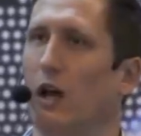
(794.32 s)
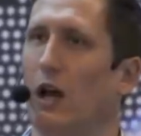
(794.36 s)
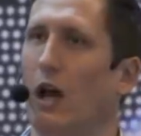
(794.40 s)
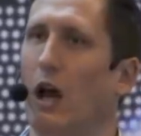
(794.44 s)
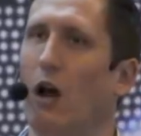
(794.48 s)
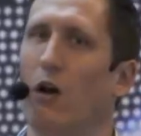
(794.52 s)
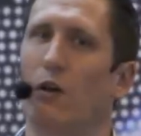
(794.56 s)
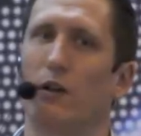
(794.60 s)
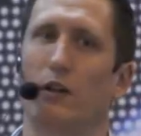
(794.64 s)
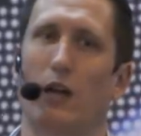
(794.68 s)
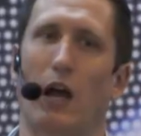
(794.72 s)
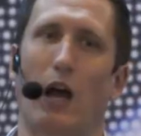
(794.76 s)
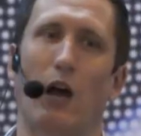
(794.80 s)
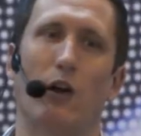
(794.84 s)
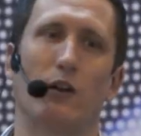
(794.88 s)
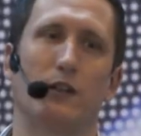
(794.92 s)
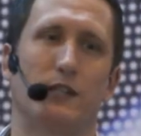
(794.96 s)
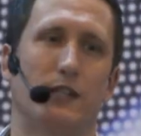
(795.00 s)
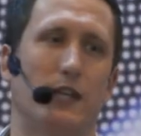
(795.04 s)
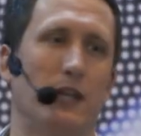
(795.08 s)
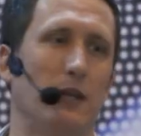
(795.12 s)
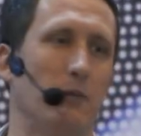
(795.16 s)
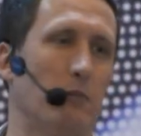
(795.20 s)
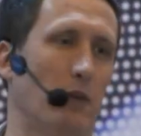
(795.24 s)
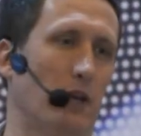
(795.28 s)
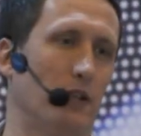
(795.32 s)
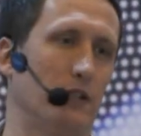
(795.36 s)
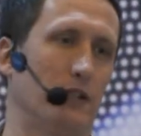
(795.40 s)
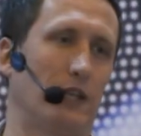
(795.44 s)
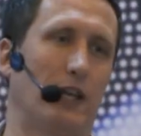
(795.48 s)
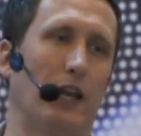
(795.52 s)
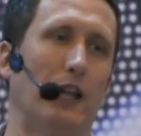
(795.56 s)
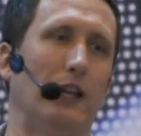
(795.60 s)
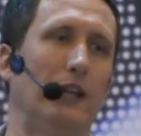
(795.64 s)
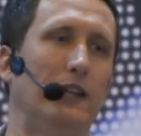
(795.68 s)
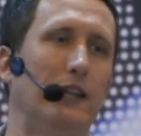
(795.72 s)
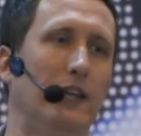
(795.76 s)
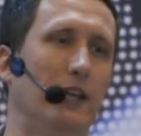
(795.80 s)
our team had to
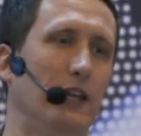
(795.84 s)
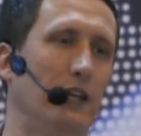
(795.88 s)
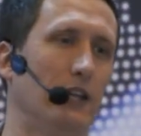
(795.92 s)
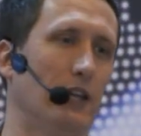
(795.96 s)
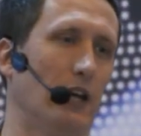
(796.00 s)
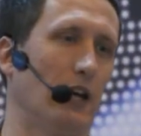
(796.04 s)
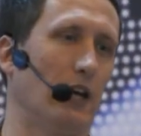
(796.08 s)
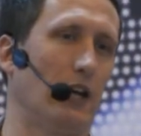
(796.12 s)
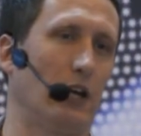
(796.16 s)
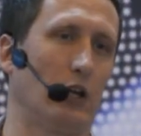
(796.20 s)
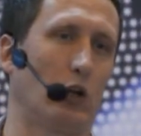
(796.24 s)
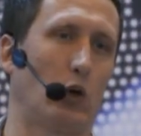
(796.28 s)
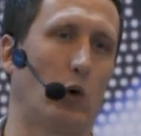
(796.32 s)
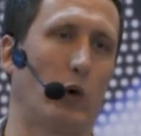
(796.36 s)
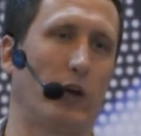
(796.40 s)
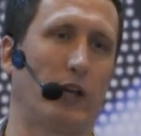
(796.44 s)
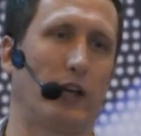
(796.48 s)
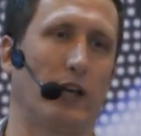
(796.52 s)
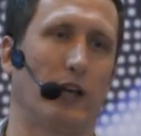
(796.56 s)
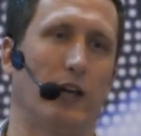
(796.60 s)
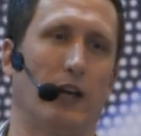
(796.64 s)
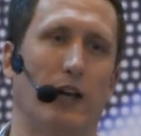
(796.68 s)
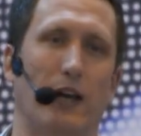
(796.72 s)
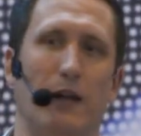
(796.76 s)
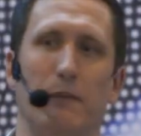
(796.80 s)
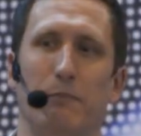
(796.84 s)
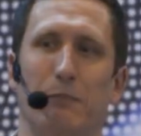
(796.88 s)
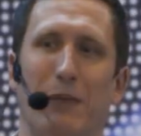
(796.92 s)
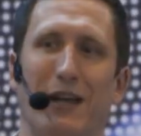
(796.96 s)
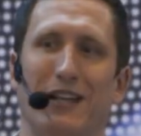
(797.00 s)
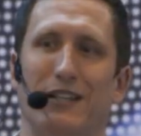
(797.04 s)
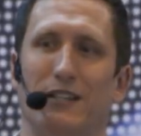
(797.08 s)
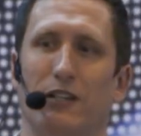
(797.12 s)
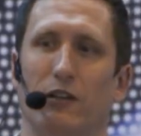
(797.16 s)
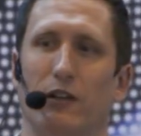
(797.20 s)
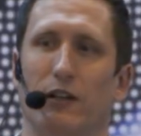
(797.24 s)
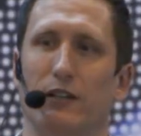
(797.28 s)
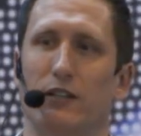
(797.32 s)
get leaner and quicker and
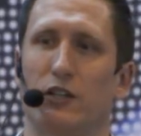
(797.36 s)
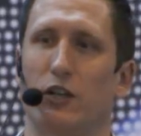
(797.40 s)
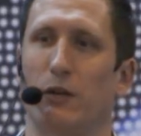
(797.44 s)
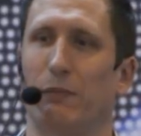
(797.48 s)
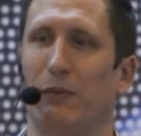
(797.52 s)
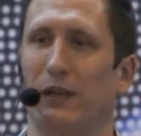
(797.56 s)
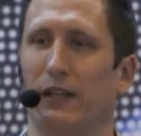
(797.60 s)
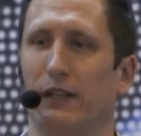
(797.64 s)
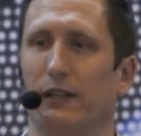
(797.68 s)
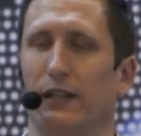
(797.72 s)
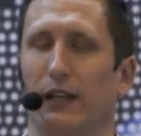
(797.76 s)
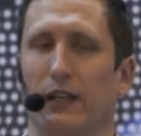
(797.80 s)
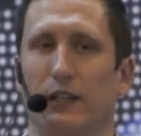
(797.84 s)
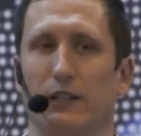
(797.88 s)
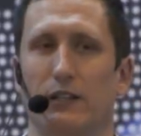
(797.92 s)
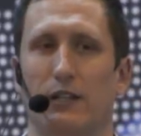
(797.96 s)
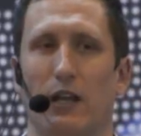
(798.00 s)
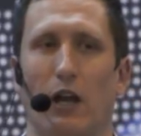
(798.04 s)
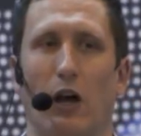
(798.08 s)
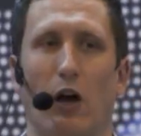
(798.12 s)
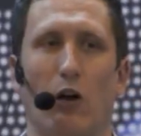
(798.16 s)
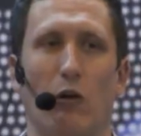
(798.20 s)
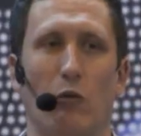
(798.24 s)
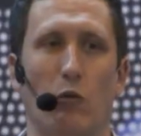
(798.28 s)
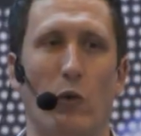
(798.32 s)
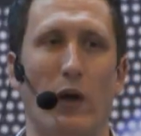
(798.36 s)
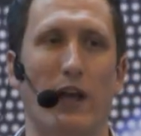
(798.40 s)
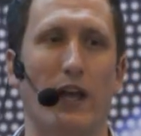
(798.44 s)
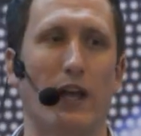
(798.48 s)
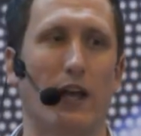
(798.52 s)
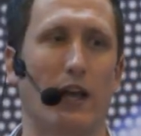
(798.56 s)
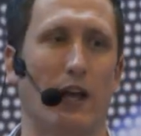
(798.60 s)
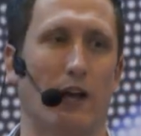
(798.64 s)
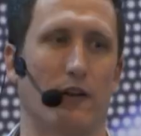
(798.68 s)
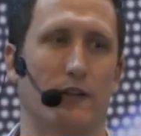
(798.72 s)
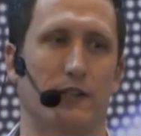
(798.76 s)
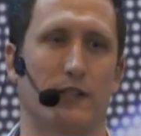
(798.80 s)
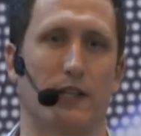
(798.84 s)
better at shipping things. Our
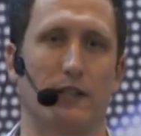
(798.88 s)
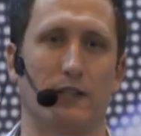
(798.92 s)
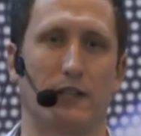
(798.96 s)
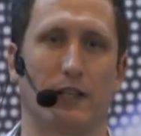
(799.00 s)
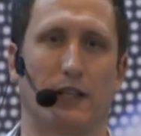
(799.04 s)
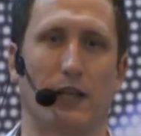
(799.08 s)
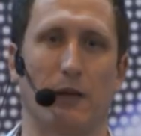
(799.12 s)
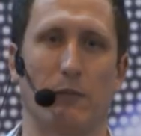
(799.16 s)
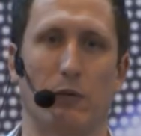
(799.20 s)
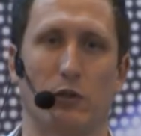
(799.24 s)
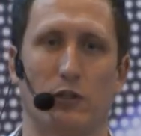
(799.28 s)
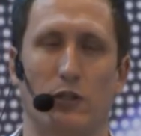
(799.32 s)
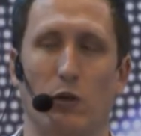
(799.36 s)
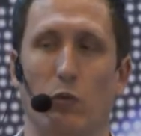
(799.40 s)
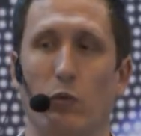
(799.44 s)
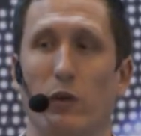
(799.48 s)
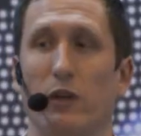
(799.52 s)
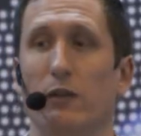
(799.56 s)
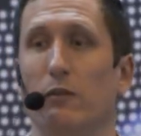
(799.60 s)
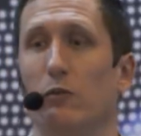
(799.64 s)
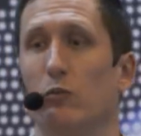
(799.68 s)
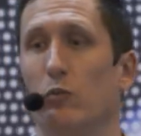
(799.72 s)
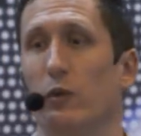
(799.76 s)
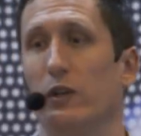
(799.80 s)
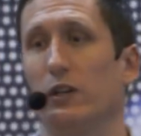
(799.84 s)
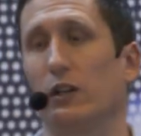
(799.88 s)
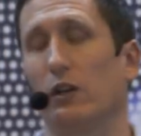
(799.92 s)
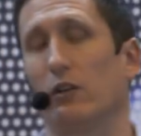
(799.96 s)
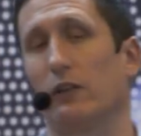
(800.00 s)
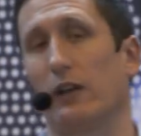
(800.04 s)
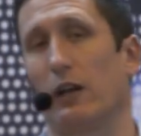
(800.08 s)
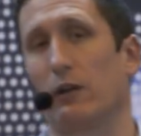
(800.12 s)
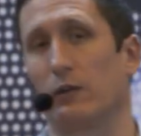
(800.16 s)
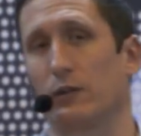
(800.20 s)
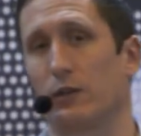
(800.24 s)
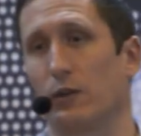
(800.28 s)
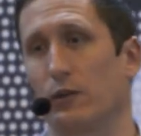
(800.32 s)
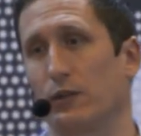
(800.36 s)
warehouse had to get better. So we don't
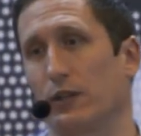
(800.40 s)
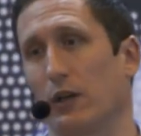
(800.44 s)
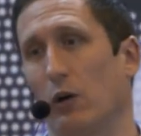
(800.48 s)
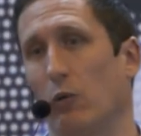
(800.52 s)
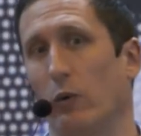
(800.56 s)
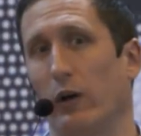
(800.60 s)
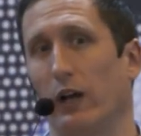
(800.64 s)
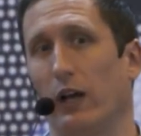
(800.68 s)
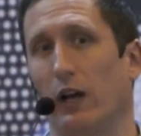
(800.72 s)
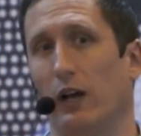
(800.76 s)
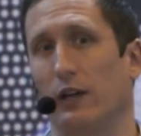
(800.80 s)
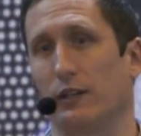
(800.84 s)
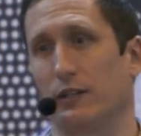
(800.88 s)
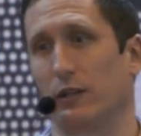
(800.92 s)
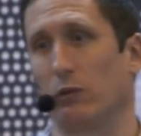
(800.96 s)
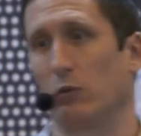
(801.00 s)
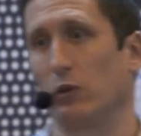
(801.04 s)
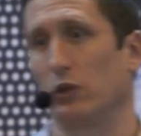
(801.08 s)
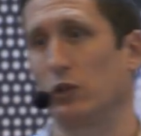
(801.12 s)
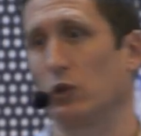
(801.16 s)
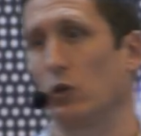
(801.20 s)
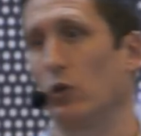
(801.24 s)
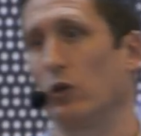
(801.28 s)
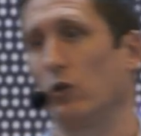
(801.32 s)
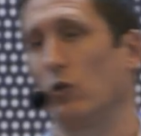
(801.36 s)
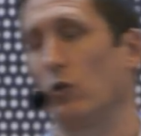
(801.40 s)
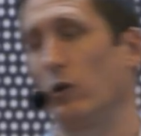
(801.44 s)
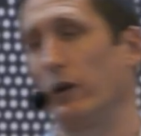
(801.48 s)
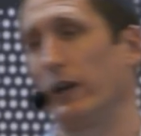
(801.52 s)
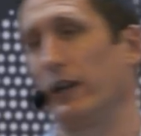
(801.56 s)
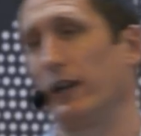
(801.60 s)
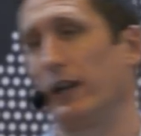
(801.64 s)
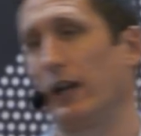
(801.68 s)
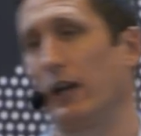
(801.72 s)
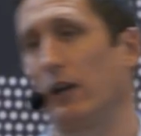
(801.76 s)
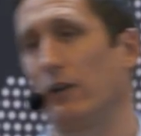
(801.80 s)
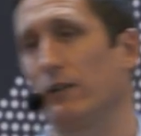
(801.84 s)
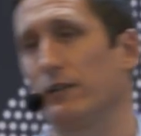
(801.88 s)
outsource our warehousing, we do it all
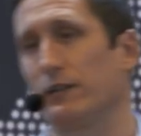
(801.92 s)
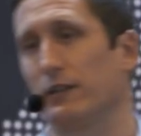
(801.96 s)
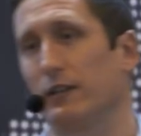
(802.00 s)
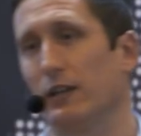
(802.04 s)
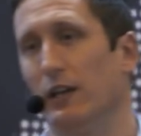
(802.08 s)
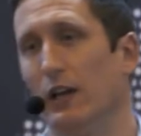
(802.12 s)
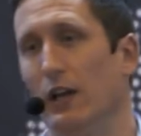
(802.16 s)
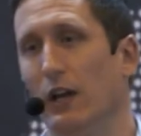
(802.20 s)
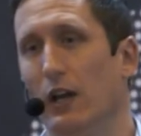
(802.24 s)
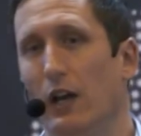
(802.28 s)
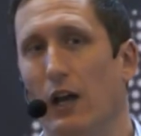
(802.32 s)
in-house.